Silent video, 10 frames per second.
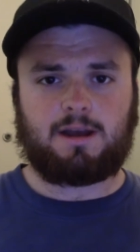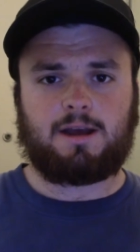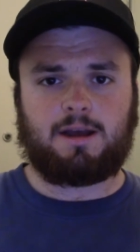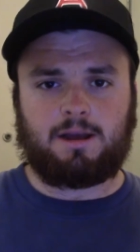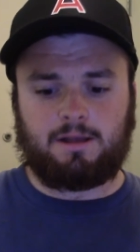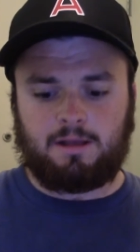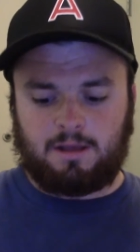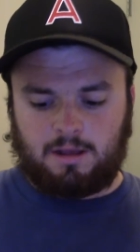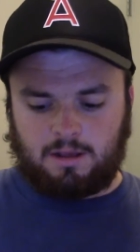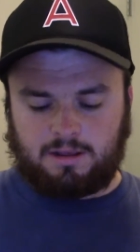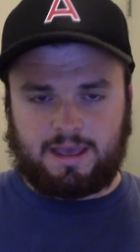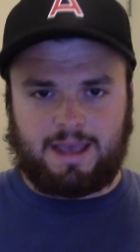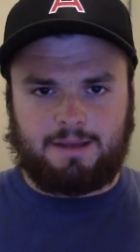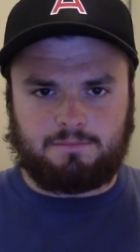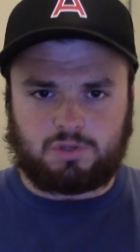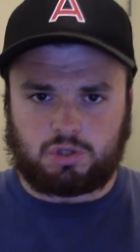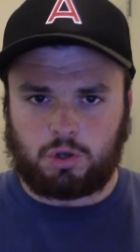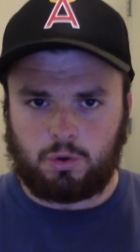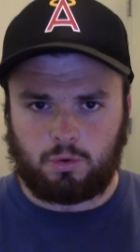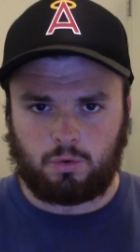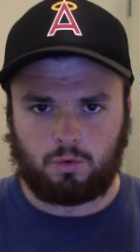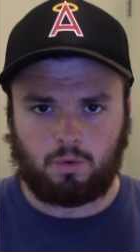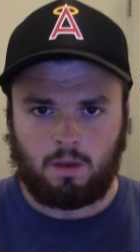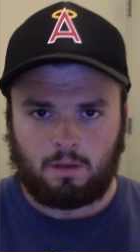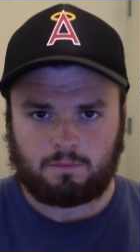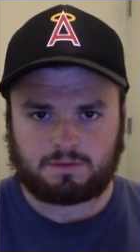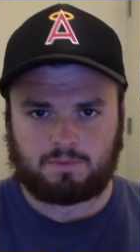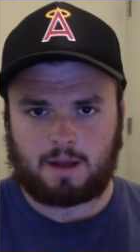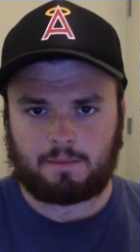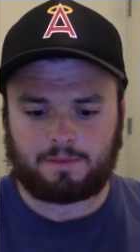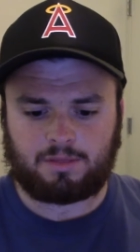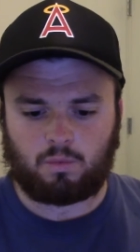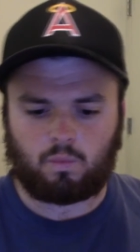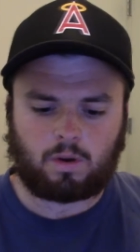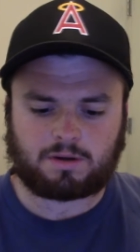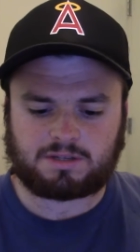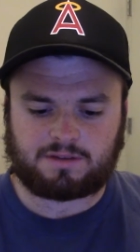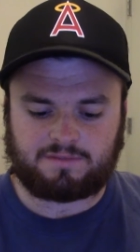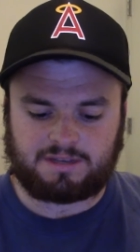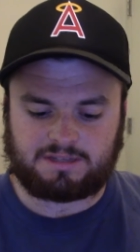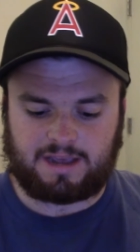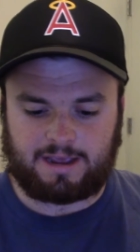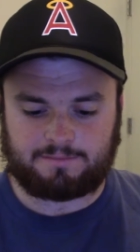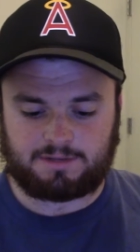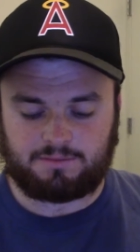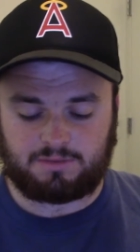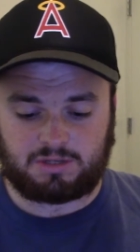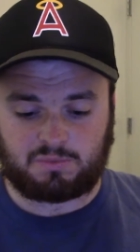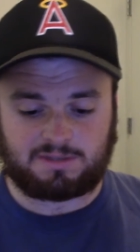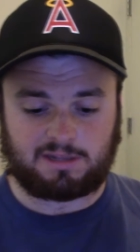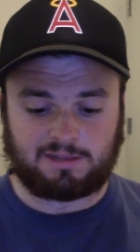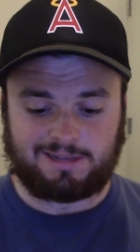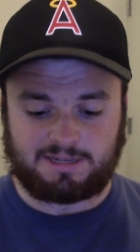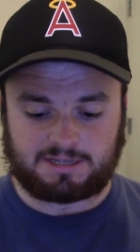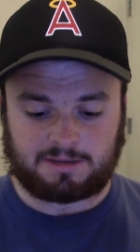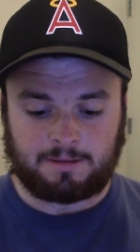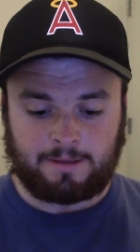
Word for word: Uh, game two was probably the worst of these games. It, this was the least